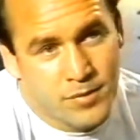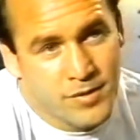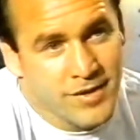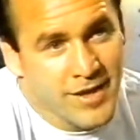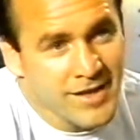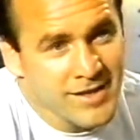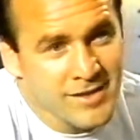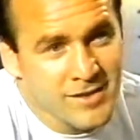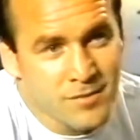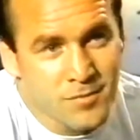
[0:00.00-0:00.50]

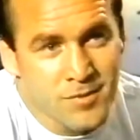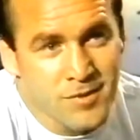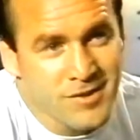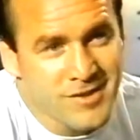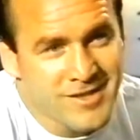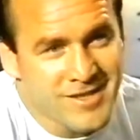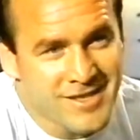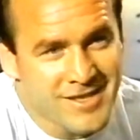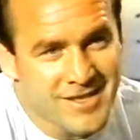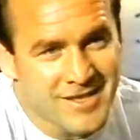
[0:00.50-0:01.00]
But that's the
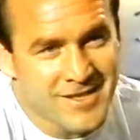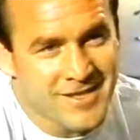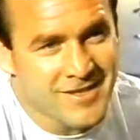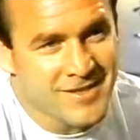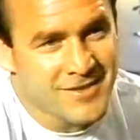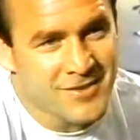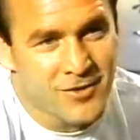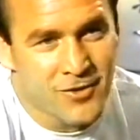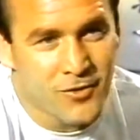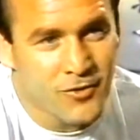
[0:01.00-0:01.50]
business.
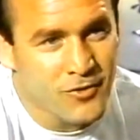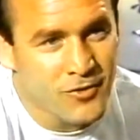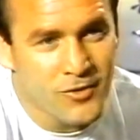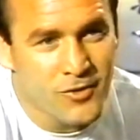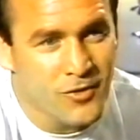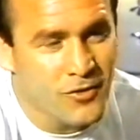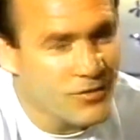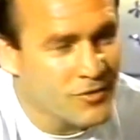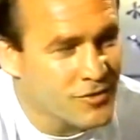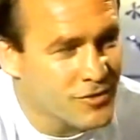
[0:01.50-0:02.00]
So
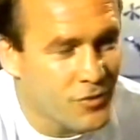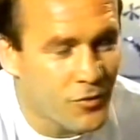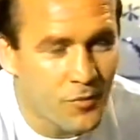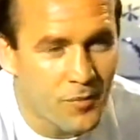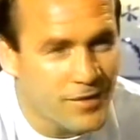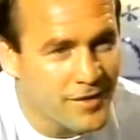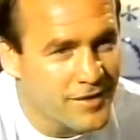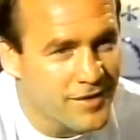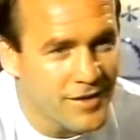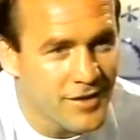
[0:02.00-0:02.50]
you know it's no
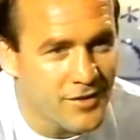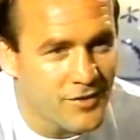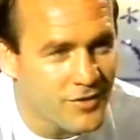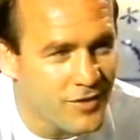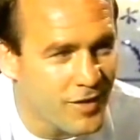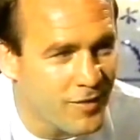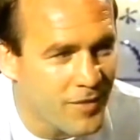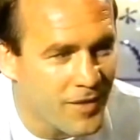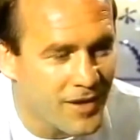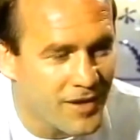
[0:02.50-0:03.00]
big
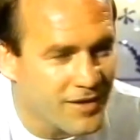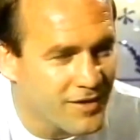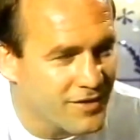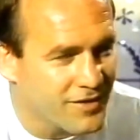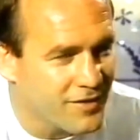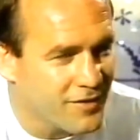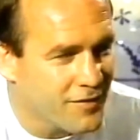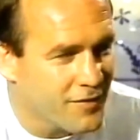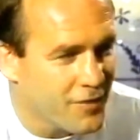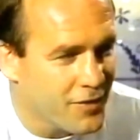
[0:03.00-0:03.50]
deal. I'm not
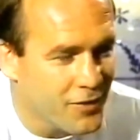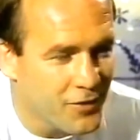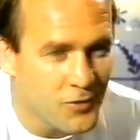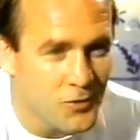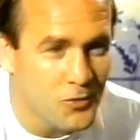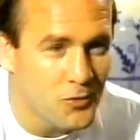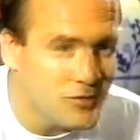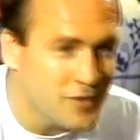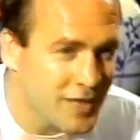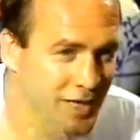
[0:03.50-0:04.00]
gonna
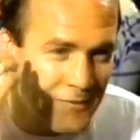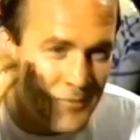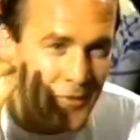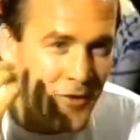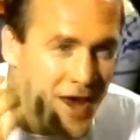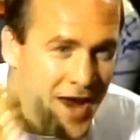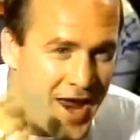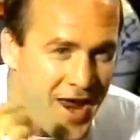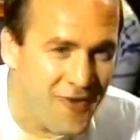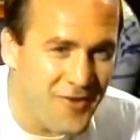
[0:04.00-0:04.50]
lose any more